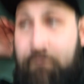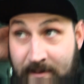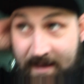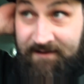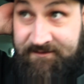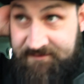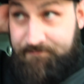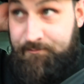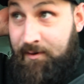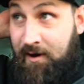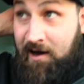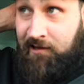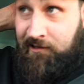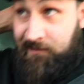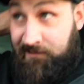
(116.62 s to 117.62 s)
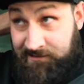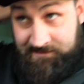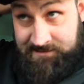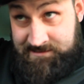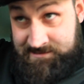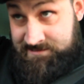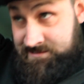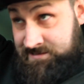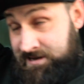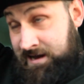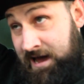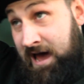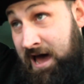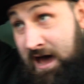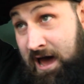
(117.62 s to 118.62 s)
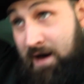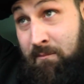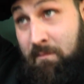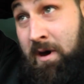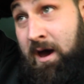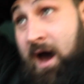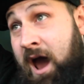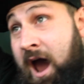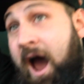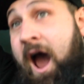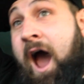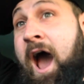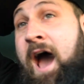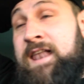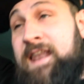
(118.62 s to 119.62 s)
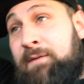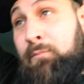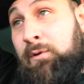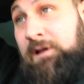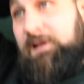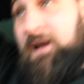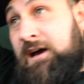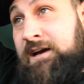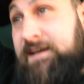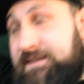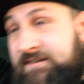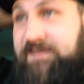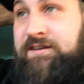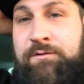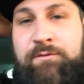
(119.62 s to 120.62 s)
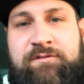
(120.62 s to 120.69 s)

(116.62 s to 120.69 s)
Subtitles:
Matts Impala, and then we'll continue with